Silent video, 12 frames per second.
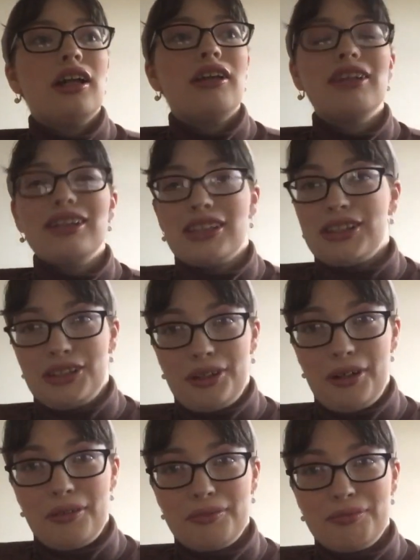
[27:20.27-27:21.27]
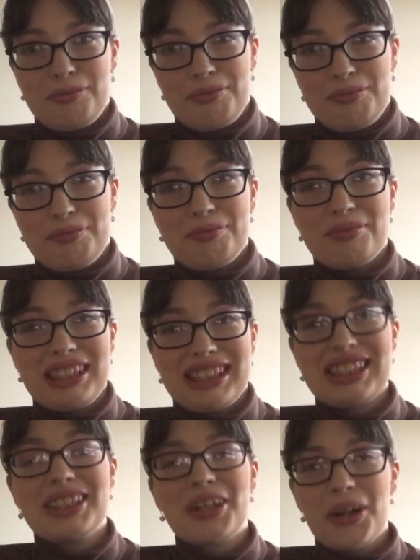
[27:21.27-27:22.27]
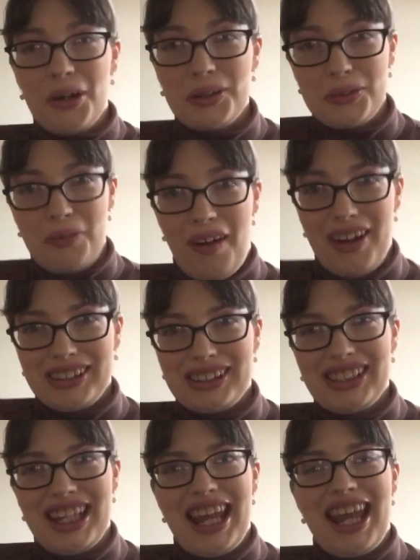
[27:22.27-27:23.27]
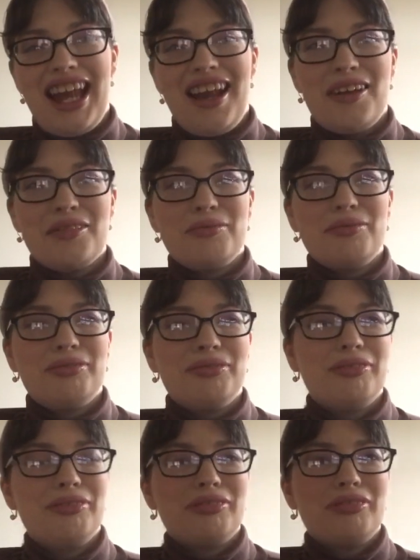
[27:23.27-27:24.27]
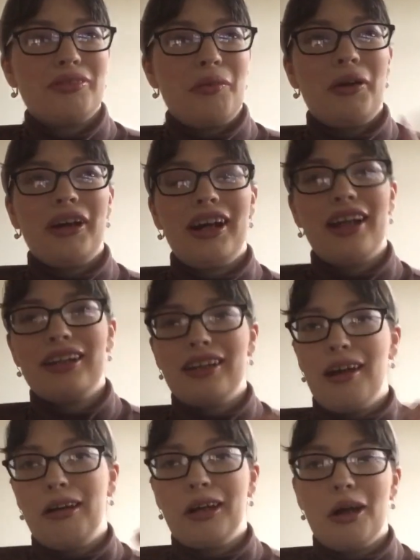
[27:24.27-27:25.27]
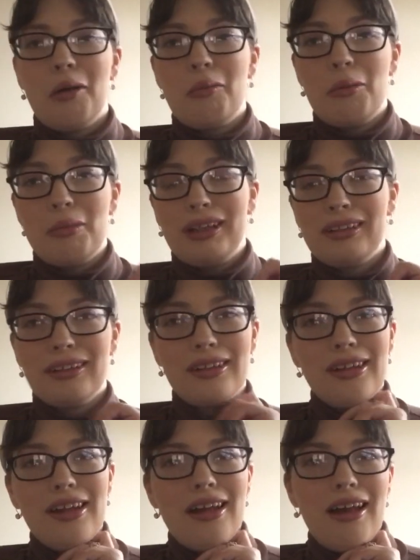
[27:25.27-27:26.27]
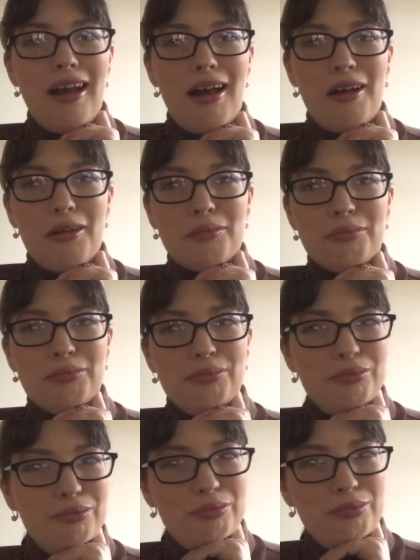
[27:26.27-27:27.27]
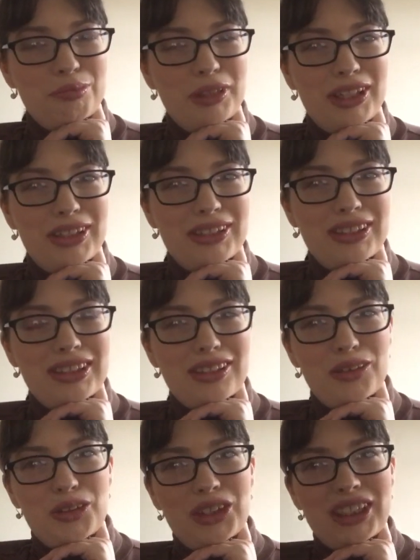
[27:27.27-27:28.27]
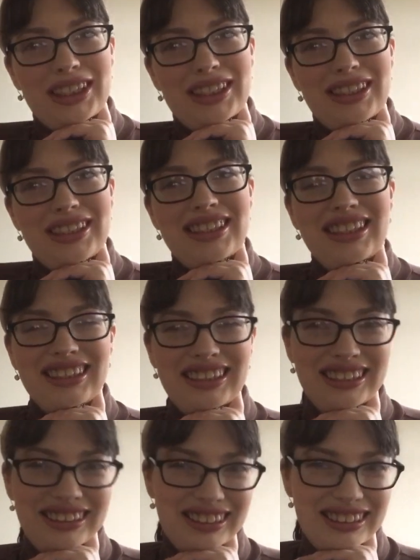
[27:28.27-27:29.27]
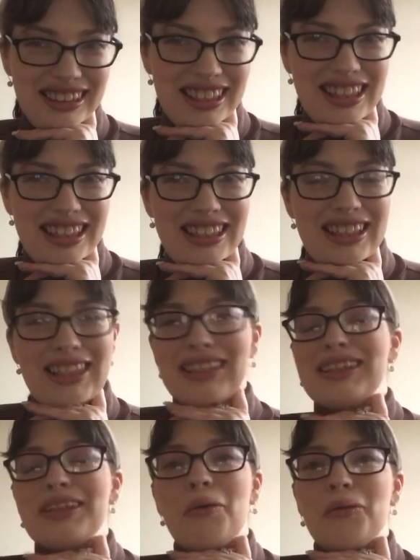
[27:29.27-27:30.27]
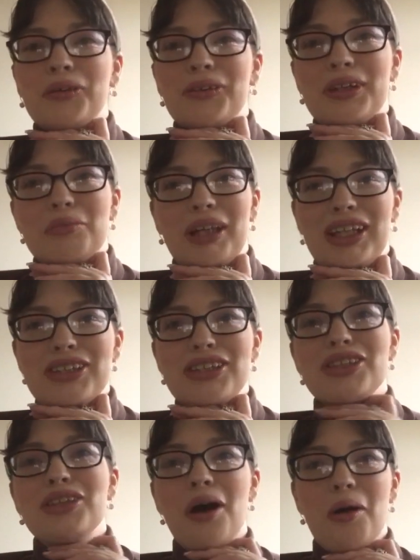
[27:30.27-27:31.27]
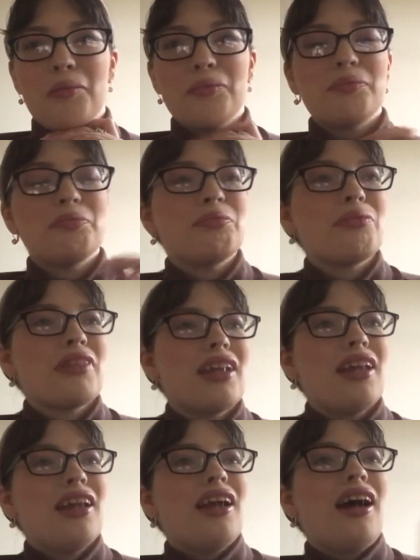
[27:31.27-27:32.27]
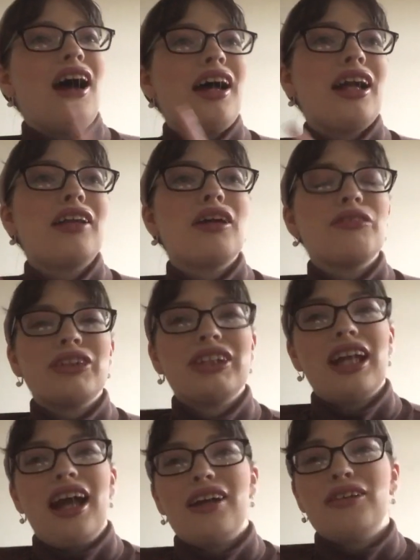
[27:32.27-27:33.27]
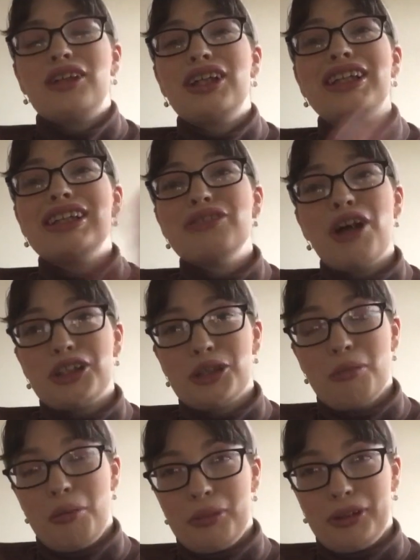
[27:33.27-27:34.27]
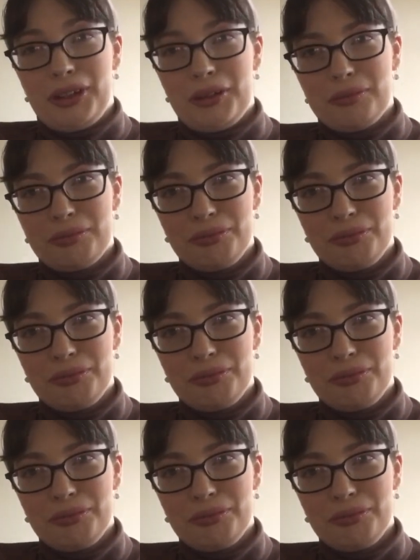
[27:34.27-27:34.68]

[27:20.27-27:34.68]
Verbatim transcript: this is the girl. This is the girl to watch, um, or young woman, um, because she is older than me. So, and I love her style. It's Fashion Mumbler.